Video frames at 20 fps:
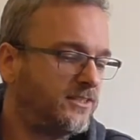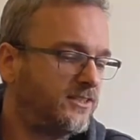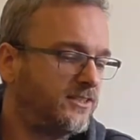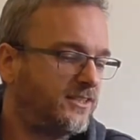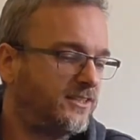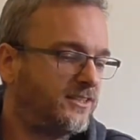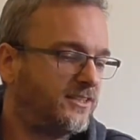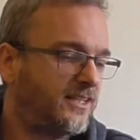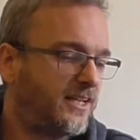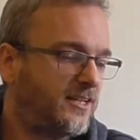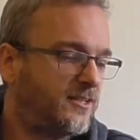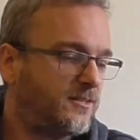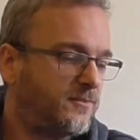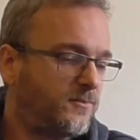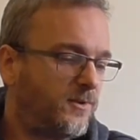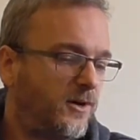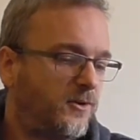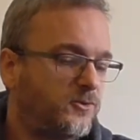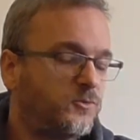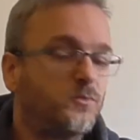to this day,
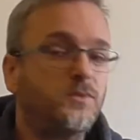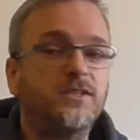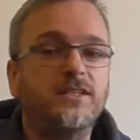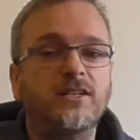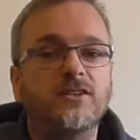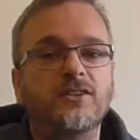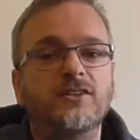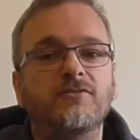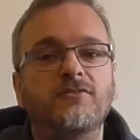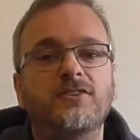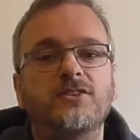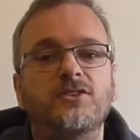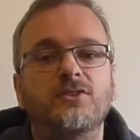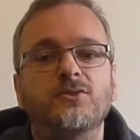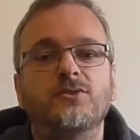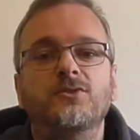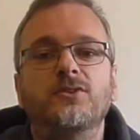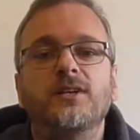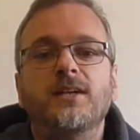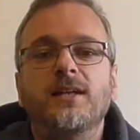but I was missing on the
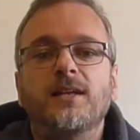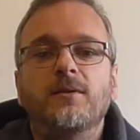original